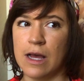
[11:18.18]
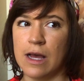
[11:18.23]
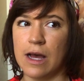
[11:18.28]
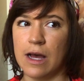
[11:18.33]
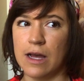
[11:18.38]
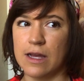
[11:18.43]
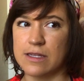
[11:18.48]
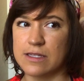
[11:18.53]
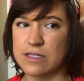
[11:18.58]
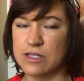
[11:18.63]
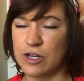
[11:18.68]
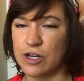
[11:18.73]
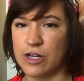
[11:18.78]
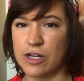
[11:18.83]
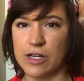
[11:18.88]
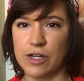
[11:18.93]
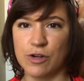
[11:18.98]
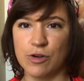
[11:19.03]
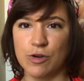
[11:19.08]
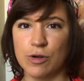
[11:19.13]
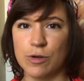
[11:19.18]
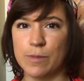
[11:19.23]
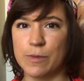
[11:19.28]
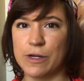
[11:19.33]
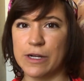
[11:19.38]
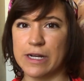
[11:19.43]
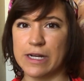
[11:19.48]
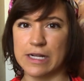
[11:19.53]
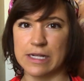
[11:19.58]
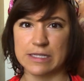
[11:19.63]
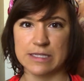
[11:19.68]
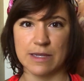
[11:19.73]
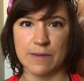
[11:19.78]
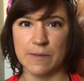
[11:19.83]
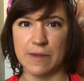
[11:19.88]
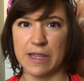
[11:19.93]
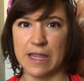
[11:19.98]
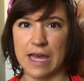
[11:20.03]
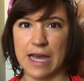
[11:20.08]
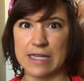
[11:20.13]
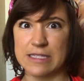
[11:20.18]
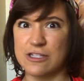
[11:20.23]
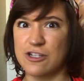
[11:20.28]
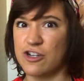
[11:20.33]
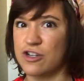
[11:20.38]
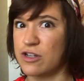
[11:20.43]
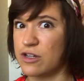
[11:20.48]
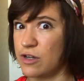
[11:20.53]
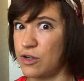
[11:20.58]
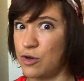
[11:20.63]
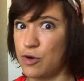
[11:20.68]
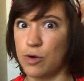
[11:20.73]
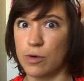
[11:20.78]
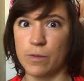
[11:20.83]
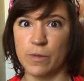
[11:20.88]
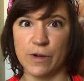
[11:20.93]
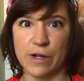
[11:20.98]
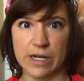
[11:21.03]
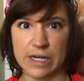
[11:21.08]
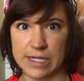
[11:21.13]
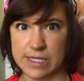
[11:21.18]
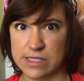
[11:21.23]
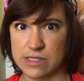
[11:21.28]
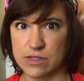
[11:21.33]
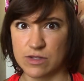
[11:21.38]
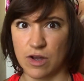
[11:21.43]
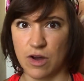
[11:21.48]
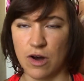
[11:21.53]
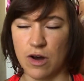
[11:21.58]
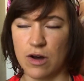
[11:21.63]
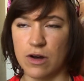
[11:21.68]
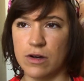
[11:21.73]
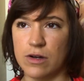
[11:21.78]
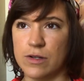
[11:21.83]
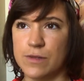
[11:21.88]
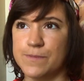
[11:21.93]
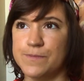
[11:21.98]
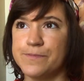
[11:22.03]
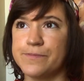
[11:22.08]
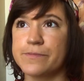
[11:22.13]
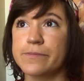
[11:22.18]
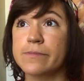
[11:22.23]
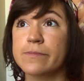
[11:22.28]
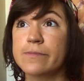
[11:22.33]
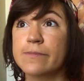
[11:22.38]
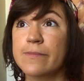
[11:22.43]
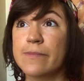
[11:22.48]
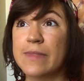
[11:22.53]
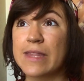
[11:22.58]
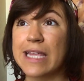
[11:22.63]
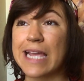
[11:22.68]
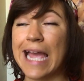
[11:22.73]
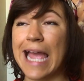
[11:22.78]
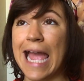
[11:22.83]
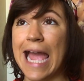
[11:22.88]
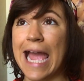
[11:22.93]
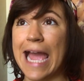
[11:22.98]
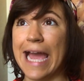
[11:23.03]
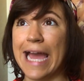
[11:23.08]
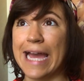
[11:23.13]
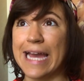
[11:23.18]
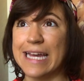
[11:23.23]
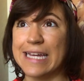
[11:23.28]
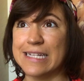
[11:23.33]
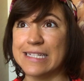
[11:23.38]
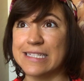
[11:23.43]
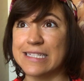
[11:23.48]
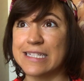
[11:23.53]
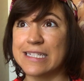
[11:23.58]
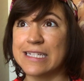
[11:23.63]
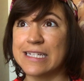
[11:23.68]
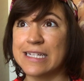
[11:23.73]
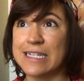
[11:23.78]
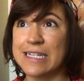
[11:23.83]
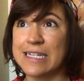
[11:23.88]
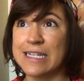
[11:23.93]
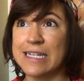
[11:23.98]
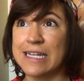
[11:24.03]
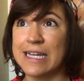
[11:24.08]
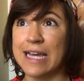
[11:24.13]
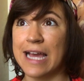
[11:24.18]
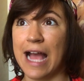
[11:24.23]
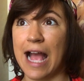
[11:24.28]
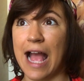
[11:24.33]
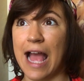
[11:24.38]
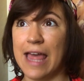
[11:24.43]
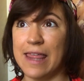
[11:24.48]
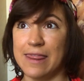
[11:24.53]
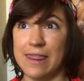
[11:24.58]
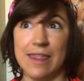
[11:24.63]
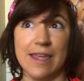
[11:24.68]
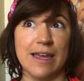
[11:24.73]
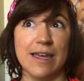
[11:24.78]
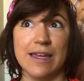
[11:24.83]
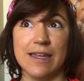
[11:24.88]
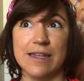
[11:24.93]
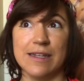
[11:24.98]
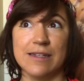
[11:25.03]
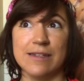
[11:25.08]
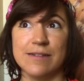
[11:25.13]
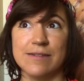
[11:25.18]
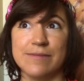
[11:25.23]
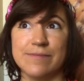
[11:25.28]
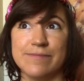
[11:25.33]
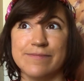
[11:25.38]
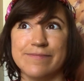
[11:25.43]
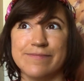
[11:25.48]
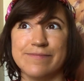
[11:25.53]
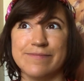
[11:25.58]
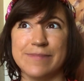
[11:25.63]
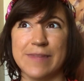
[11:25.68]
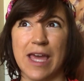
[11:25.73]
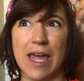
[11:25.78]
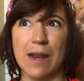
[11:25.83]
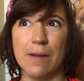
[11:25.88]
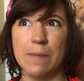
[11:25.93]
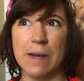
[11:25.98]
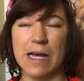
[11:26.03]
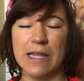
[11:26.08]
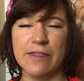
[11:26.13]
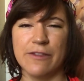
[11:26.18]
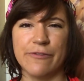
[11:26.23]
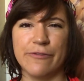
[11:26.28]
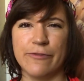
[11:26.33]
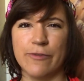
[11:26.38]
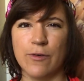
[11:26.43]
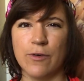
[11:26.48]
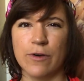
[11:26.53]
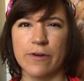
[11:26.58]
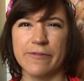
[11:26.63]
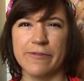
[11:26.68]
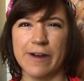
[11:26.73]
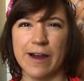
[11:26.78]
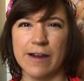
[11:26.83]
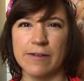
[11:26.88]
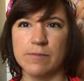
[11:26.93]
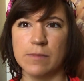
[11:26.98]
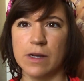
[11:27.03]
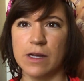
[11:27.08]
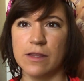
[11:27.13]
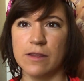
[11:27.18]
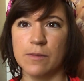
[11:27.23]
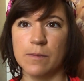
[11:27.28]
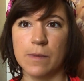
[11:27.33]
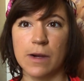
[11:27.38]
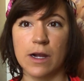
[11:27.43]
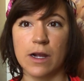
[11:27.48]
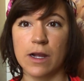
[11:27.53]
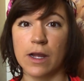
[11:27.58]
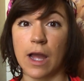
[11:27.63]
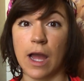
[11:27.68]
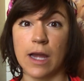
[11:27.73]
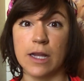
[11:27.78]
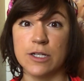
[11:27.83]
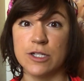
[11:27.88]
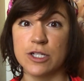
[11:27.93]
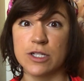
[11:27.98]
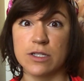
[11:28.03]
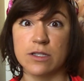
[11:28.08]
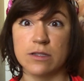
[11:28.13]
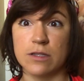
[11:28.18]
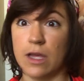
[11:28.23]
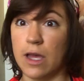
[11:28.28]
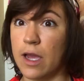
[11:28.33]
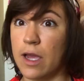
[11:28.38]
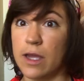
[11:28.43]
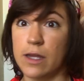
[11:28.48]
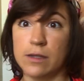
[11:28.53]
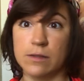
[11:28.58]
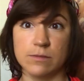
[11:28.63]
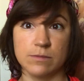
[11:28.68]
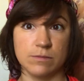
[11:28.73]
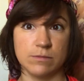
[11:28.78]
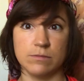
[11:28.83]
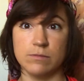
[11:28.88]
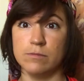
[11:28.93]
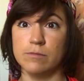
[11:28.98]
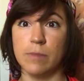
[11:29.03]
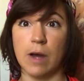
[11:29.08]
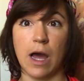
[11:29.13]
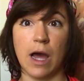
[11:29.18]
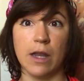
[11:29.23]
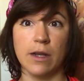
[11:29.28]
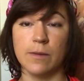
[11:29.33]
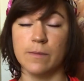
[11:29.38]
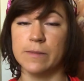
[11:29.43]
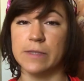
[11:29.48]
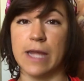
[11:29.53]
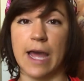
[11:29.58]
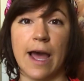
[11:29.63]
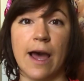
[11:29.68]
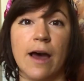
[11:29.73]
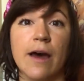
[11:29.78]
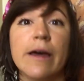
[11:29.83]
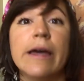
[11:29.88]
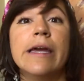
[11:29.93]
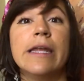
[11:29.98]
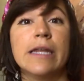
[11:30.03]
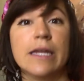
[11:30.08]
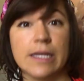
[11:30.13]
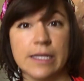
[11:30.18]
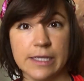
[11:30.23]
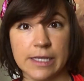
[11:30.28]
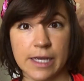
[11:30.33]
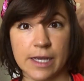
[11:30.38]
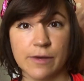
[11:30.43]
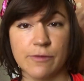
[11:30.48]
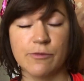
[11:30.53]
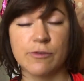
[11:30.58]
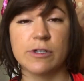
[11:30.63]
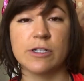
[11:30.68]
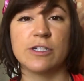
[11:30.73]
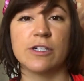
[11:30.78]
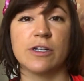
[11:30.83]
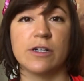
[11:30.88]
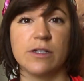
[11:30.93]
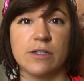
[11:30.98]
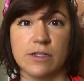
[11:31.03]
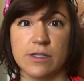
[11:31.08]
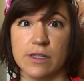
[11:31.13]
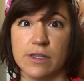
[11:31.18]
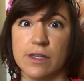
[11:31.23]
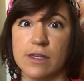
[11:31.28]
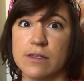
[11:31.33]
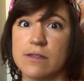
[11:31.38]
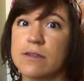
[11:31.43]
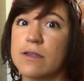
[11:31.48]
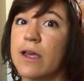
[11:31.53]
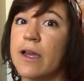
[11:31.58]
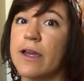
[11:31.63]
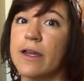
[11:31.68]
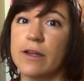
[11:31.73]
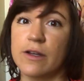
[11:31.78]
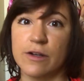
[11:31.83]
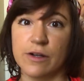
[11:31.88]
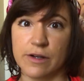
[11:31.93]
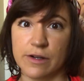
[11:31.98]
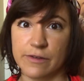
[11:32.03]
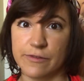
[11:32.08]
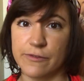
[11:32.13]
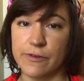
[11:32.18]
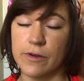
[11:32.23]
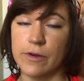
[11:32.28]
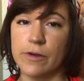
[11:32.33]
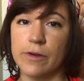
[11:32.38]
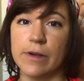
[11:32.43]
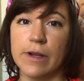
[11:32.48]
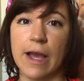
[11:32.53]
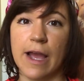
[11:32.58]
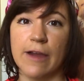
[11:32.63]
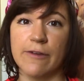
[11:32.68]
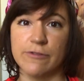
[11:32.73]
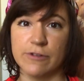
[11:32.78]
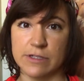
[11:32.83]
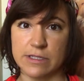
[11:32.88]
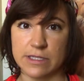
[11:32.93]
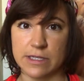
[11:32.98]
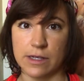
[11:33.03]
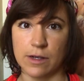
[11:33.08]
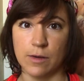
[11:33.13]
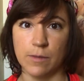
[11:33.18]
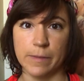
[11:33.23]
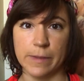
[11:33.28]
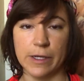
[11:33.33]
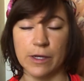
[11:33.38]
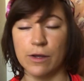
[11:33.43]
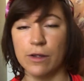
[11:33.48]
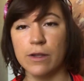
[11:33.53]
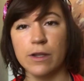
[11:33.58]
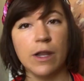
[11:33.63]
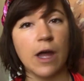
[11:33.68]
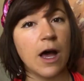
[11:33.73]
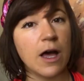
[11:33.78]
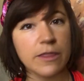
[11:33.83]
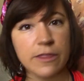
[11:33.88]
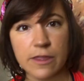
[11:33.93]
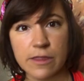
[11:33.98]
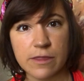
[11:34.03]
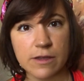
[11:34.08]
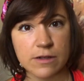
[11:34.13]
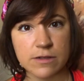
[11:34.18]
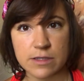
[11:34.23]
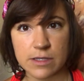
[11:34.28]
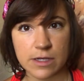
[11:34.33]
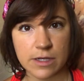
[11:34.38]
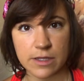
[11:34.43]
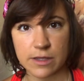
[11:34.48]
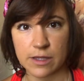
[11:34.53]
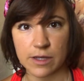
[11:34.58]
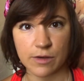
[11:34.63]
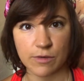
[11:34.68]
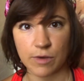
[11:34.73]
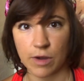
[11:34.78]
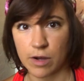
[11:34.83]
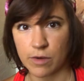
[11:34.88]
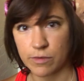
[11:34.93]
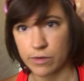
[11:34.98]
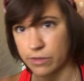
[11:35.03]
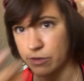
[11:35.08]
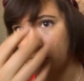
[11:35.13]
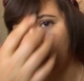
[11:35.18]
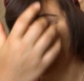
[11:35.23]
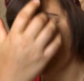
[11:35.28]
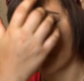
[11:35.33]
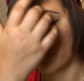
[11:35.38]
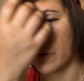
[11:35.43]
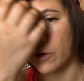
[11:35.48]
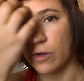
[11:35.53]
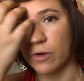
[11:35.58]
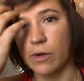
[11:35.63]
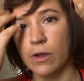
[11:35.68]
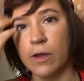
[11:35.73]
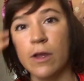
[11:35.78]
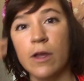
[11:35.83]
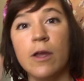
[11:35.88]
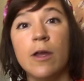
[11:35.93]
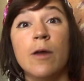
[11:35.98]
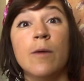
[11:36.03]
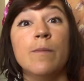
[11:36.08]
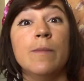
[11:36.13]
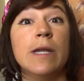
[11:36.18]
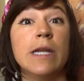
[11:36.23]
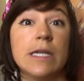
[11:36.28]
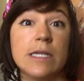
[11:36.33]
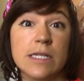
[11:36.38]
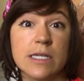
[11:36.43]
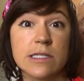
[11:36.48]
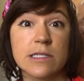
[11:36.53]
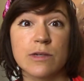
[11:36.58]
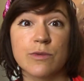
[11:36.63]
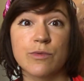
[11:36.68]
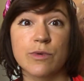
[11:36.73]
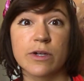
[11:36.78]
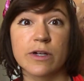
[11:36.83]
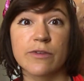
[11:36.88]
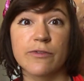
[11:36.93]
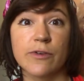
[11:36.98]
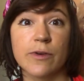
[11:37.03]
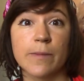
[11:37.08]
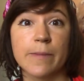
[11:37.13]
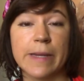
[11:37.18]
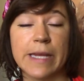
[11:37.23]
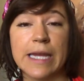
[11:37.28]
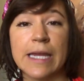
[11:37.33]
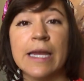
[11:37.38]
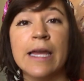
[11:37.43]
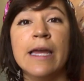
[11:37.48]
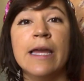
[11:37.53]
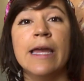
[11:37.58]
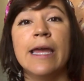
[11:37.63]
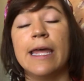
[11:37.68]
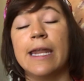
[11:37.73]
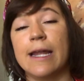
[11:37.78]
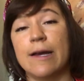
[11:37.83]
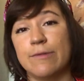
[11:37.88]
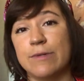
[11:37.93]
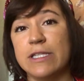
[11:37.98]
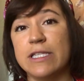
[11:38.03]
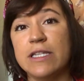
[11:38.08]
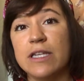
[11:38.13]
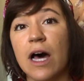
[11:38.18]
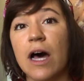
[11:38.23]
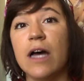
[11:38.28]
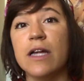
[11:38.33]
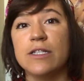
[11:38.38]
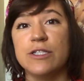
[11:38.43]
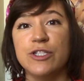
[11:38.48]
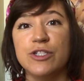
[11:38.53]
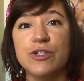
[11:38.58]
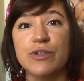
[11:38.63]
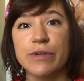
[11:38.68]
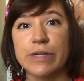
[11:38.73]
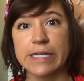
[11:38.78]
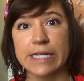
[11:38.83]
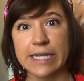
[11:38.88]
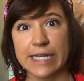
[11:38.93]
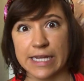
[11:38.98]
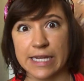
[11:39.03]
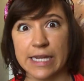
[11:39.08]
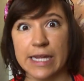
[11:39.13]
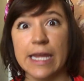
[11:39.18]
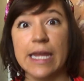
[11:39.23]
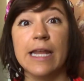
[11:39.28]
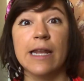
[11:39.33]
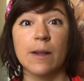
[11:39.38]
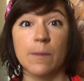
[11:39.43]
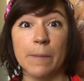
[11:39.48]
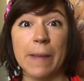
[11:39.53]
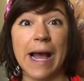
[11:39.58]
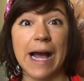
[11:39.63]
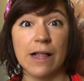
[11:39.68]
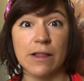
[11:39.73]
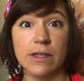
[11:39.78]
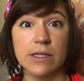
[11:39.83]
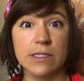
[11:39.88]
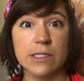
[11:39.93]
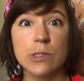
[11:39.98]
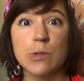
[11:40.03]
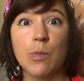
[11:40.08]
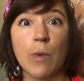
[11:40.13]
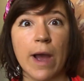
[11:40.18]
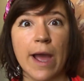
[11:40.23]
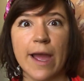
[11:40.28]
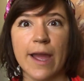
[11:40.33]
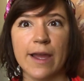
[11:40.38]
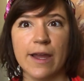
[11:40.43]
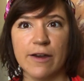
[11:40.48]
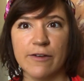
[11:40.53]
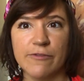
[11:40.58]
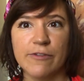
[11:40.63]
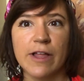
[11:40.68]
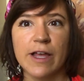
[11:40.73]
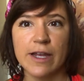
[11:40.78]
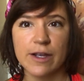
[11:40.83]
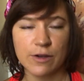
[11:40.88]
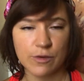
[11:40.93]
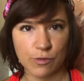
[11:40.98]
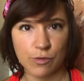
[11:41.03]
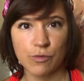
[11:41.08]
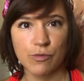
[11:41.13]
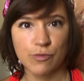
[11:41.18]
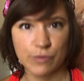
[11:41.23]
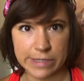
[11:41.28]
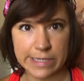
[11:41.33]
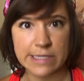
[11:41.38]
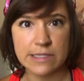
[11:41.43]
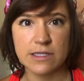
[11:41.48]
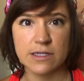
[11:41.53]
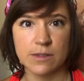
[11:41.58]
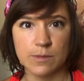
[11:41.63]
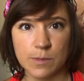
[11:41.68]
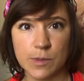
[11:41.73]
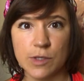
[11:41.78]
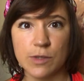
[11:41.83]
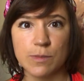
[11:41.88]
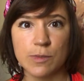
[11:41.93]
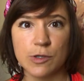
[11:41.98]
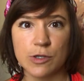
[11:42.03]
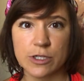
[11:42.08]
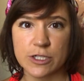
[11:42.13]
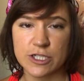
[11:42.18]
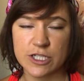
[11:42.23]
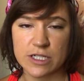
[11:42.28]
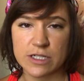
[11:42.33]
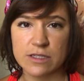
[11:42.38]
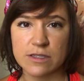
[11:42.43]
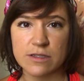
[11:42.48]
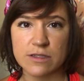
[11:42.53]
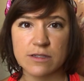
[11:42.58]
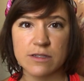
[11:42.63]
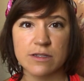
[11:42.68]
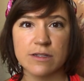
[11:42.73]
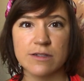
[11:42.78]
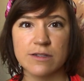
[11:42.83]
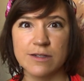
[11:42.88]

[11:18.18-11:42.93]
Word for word: uh, started incorporating some of that, started incorporating salt, and and then at about the four or five month mark, I just like bottomed out and again returned to this like cook food every single meal. Not that there's anything wrong with cook food, but it doesn't work for me. And I was not doing it in a balanced way of like reasonable portions.